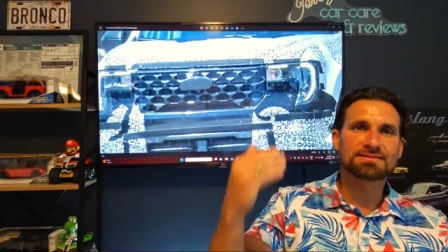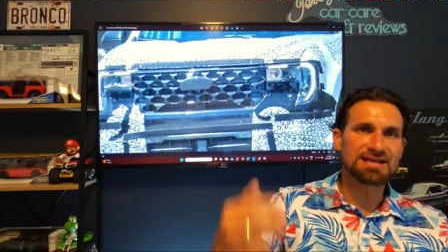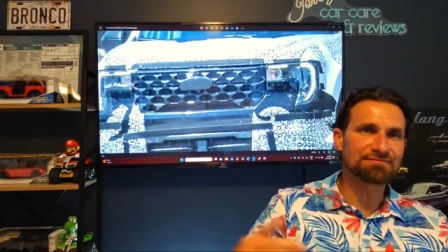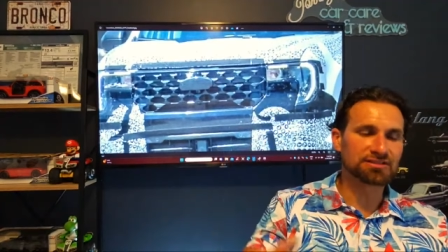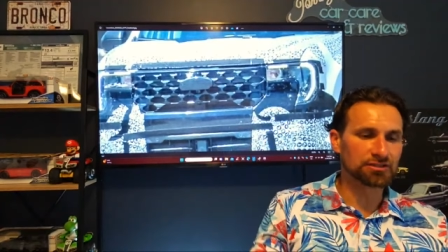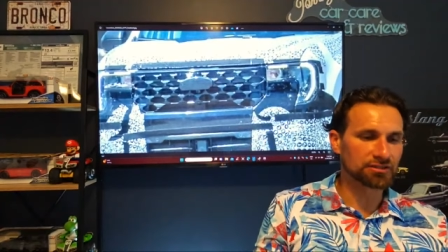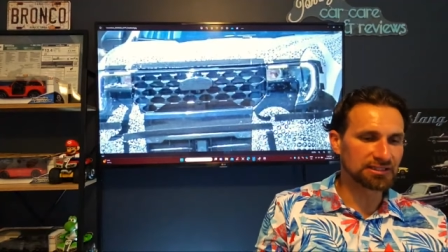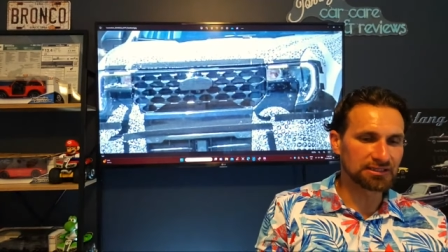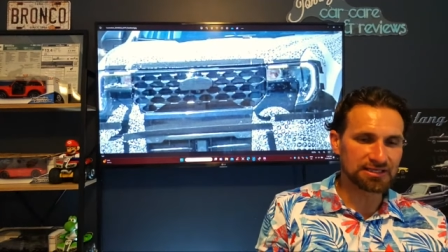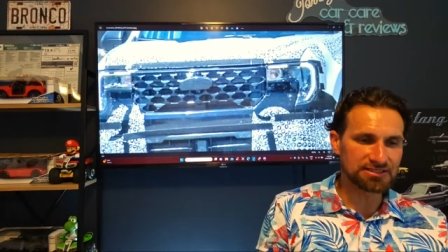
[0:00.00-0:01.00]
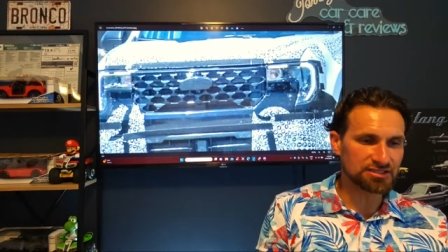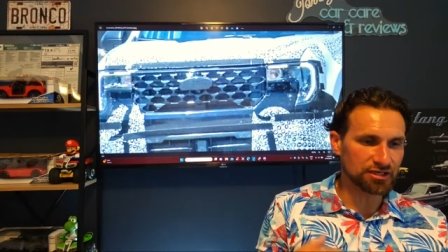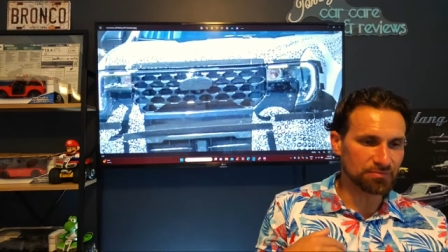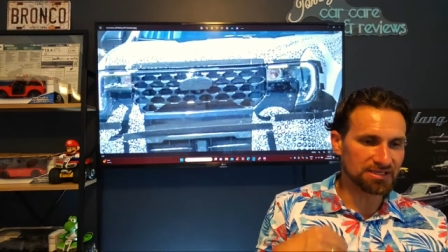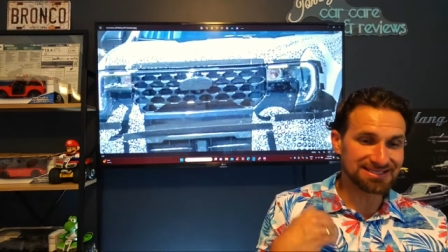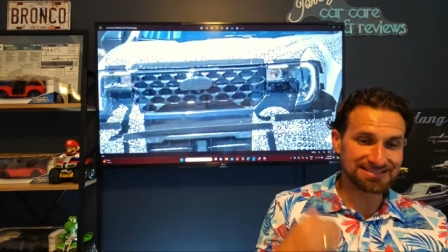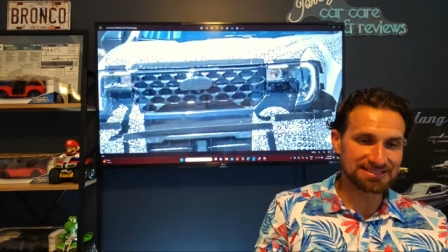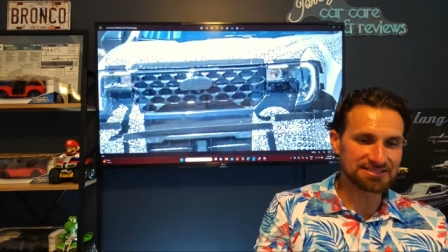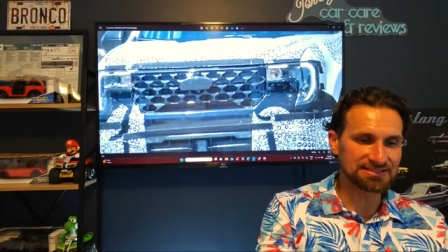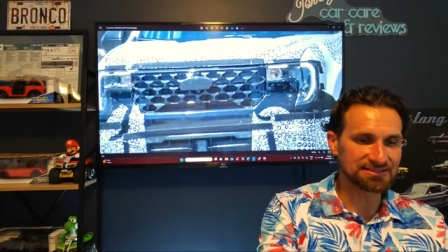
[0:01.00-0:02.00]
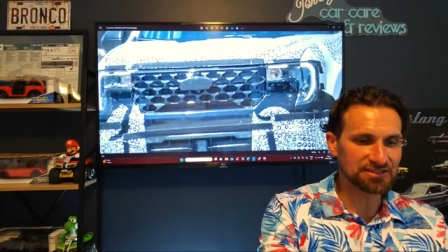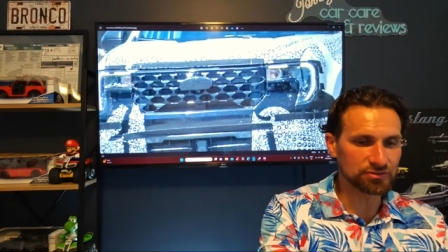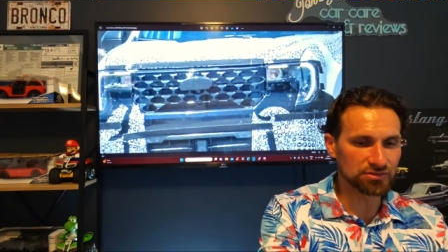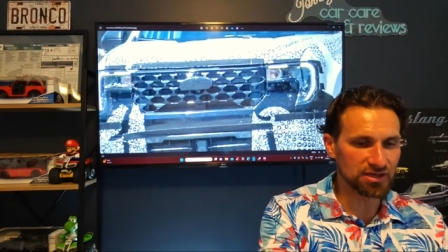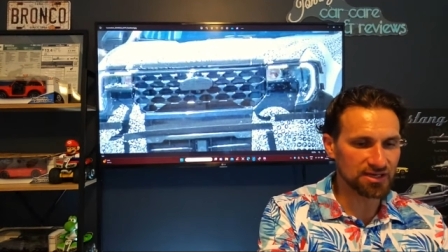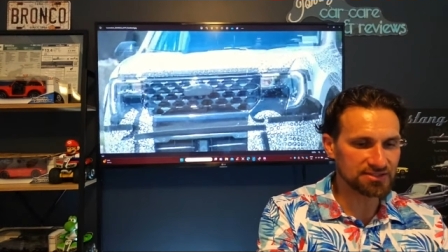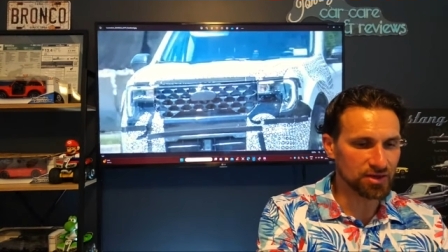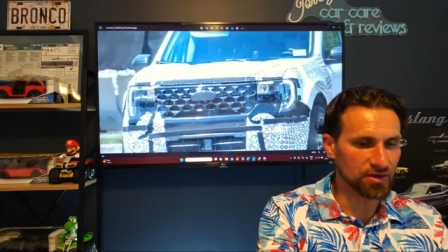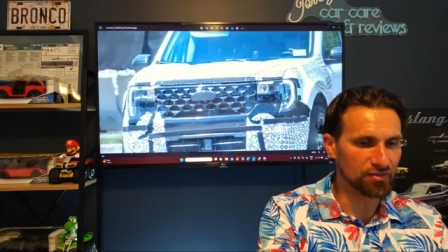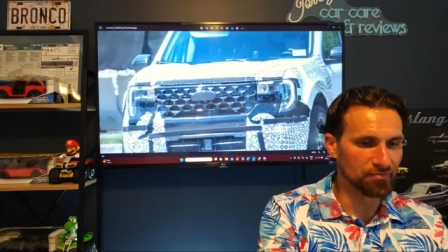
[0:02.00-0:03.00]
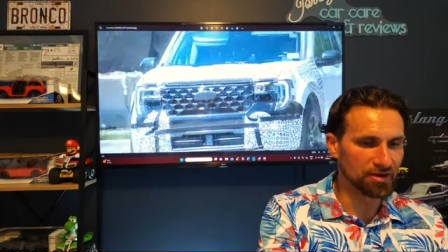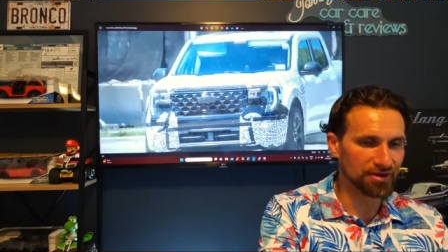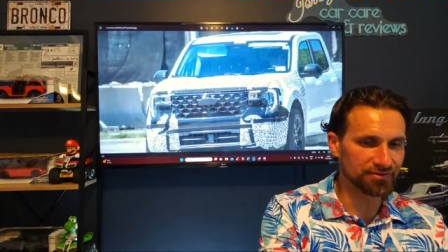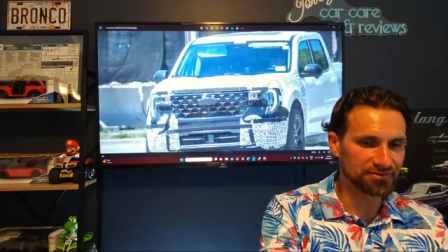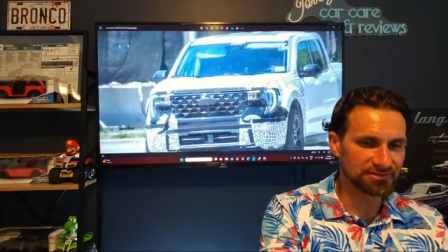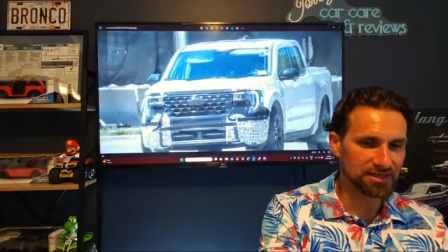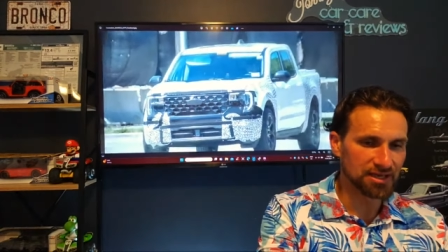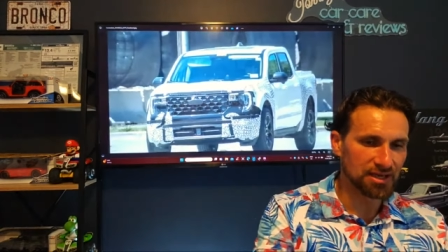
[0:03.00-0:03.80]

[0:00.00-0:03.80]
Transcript: Definitely looking like it's going to be consistent across all the models.